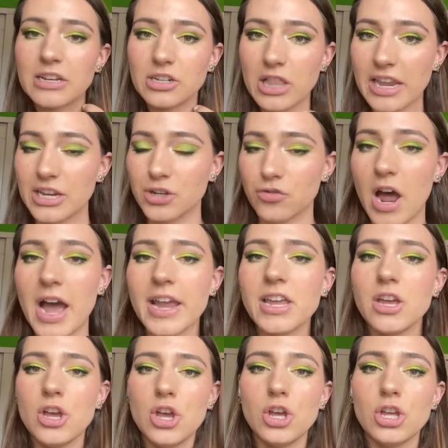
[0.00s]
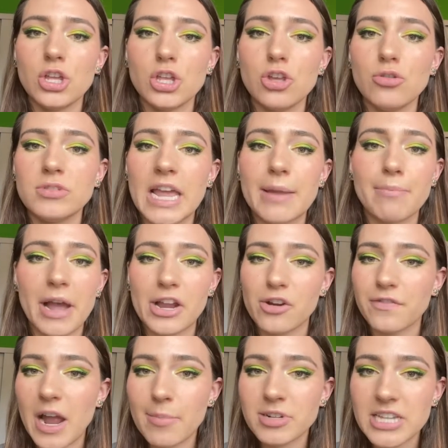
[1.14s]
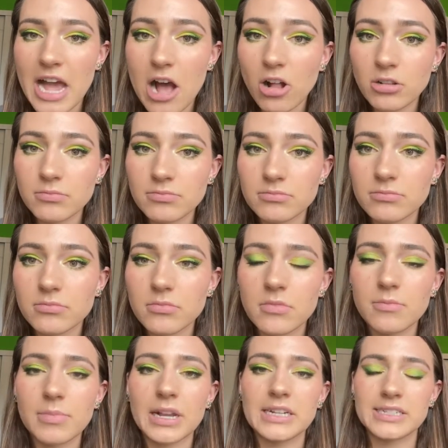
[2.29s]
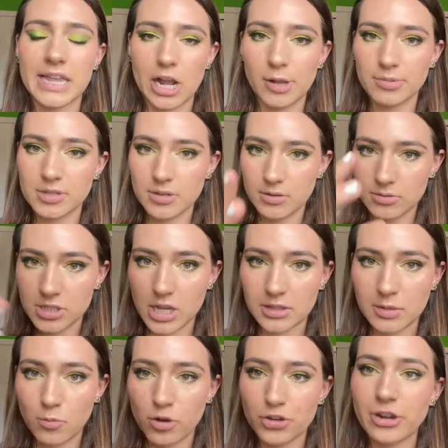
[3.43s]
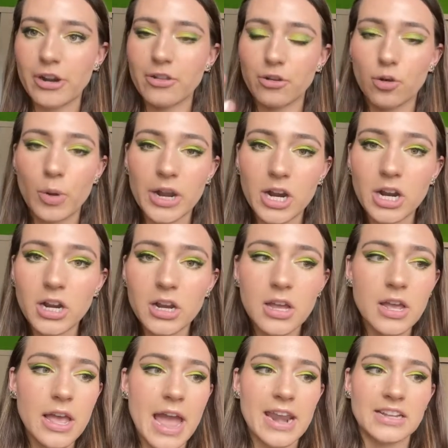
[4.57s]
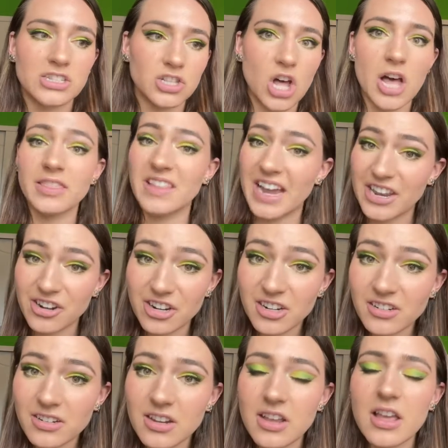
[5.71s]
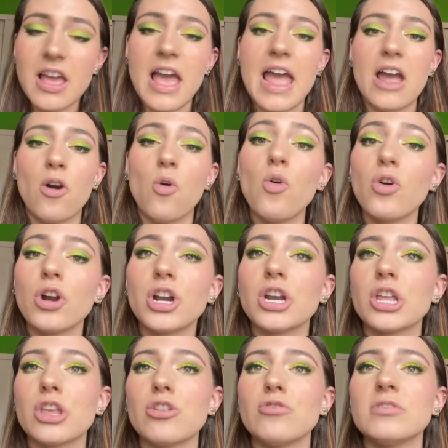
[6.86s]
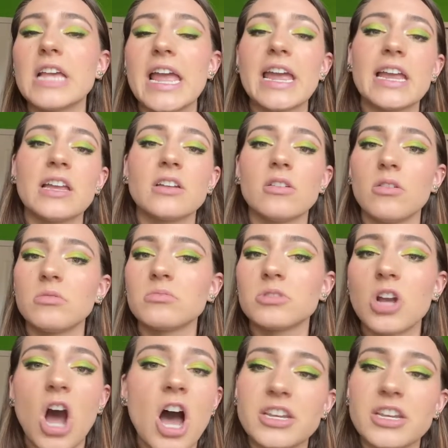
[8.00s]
let it dry, use a microfiber towel because that helps suck the moisture out a little quicker and it's a lot lighter, or use a cotton